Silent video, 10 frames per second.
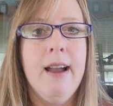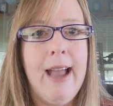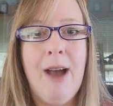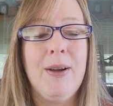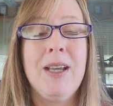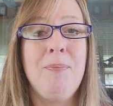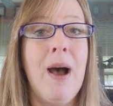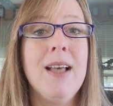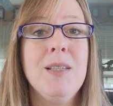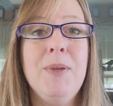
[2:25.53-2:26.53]
how it could
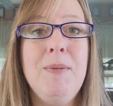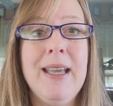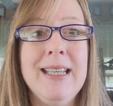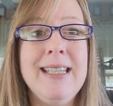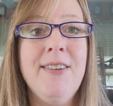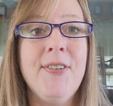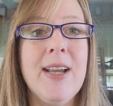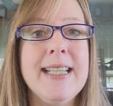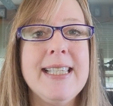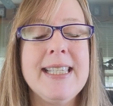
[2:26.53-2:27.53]
possibly make a
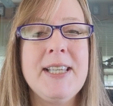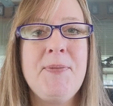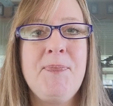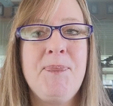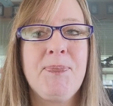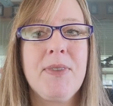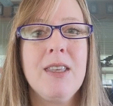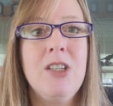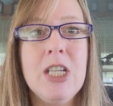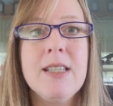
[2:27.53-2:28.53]
difference,
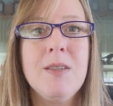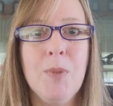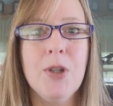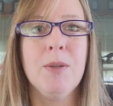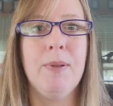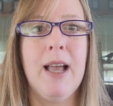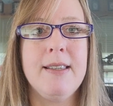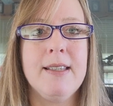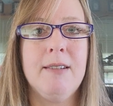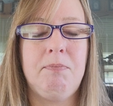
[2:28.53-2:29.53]
Jesus
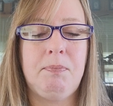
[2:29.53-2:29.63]
multiplies it.